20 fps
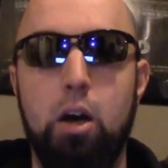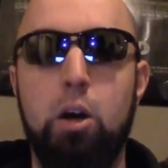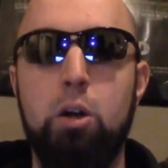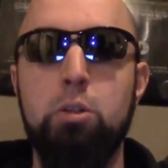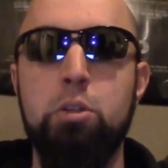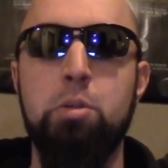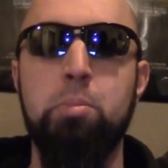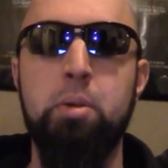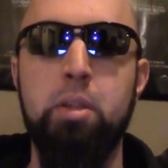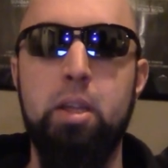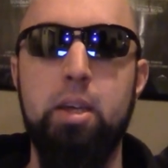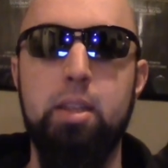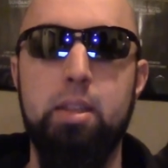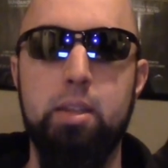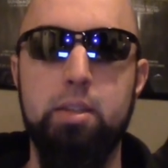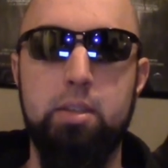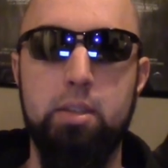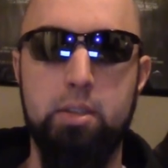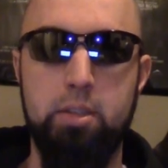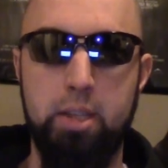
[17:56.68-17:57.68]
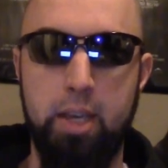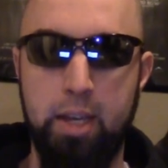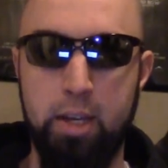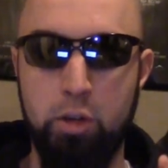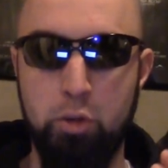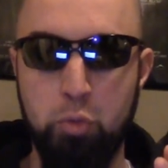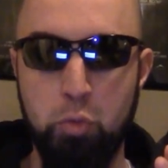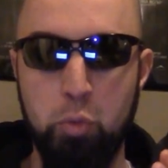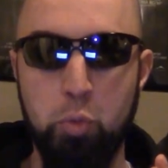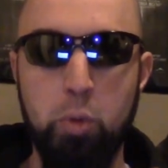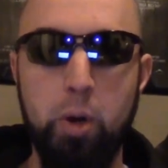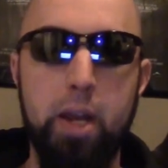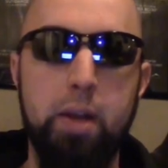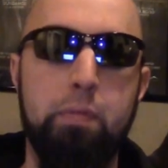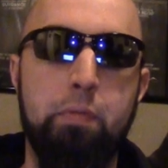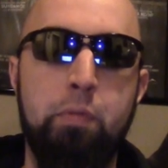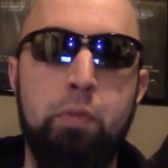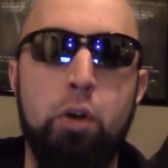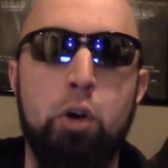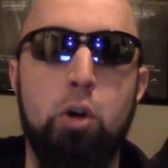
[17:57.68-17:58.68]
Ultimately, this is a great
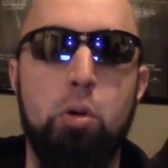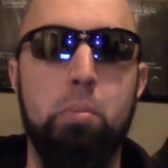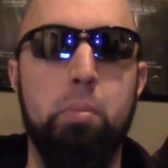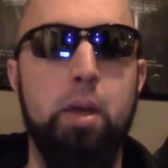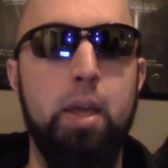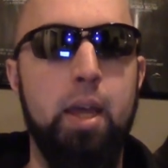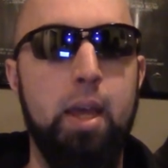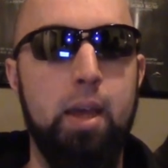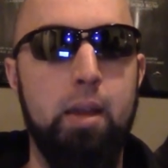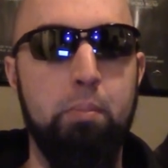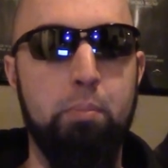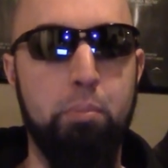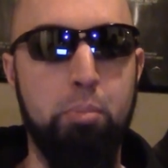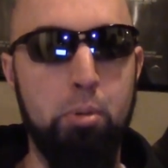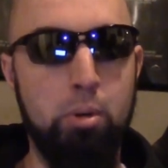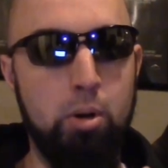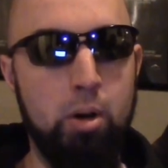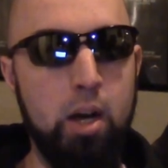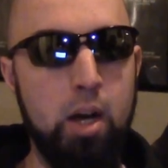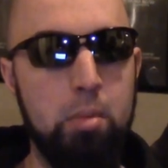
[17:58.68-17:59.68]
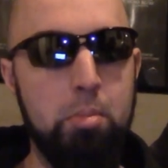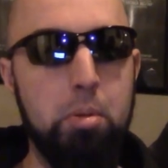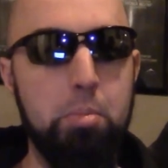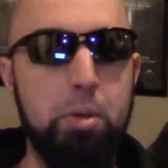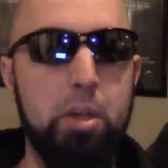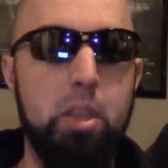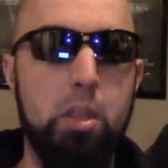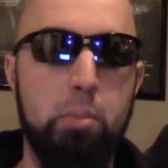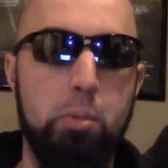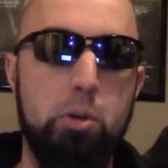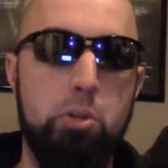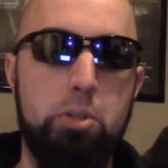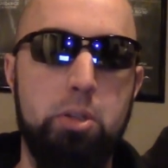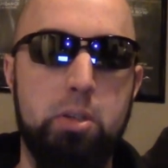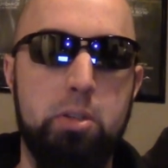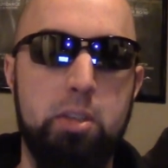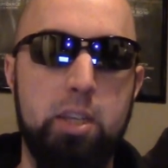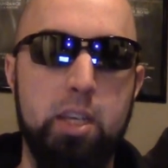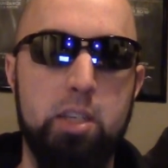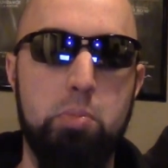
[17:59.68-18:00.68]
film, and probably the most
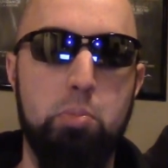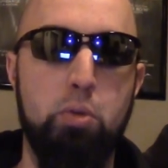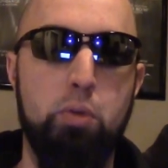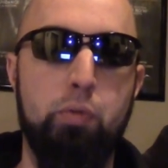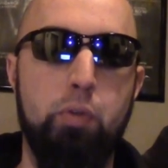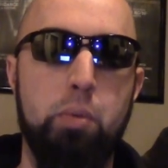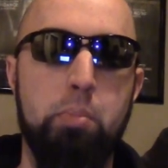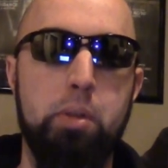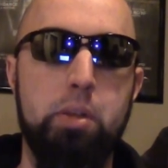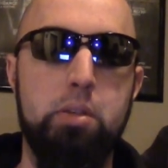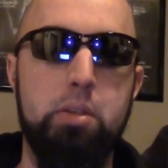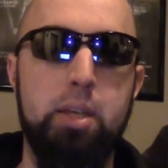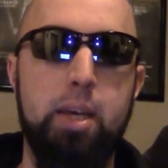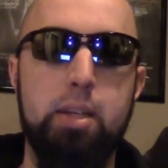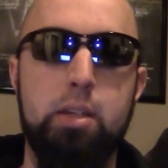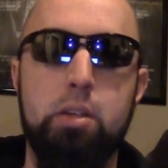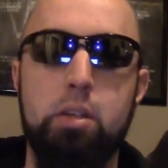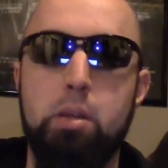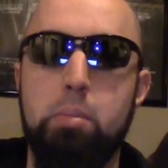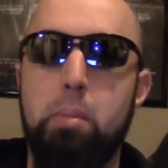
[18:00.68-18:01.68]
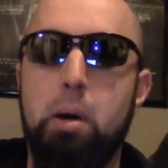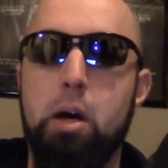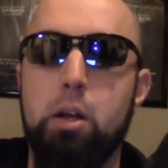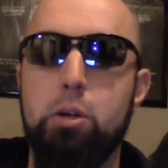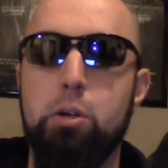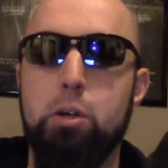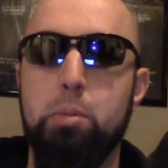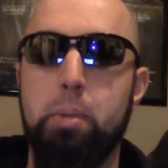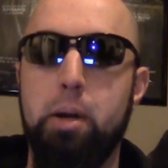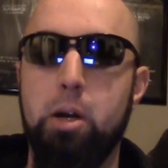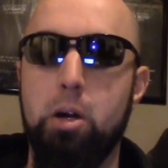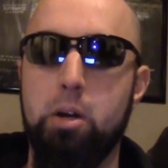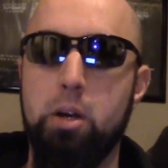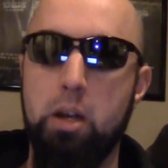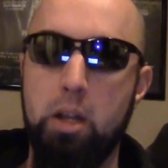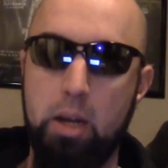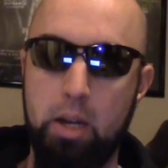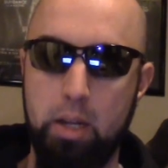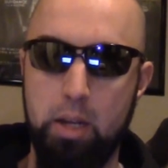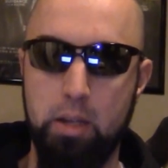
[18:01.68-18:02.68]
accessible from the set to the modern
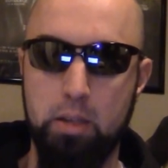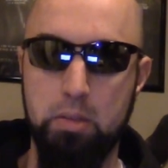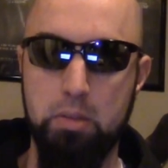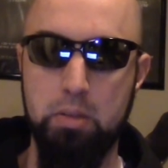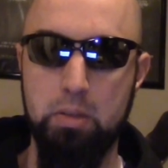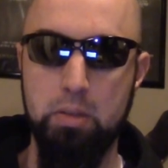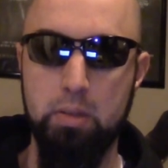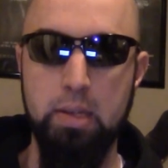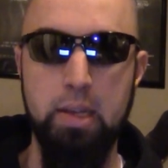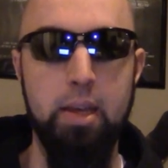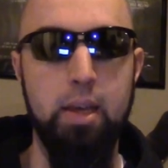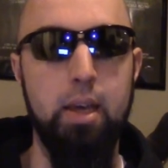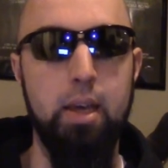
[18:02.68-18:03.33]
American audience.